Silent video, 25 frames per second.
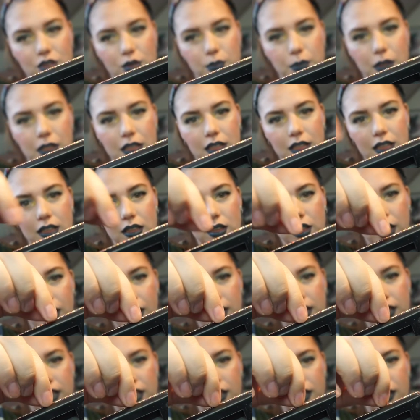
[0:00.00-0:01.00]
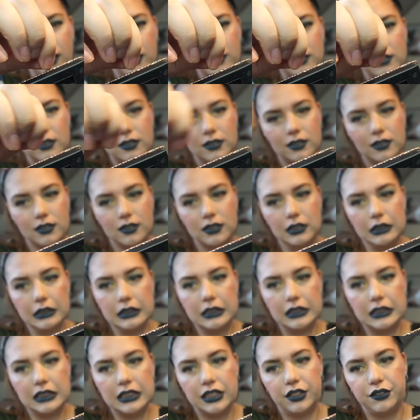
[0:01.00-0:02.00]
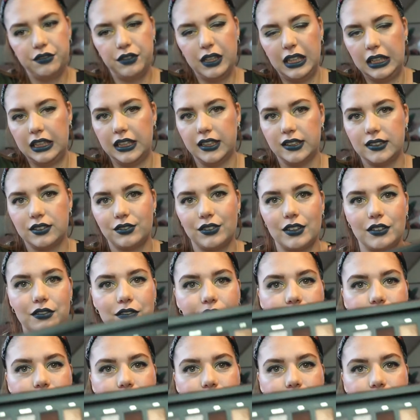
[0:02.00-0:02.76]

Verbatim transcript: So many cat hairs. Felix.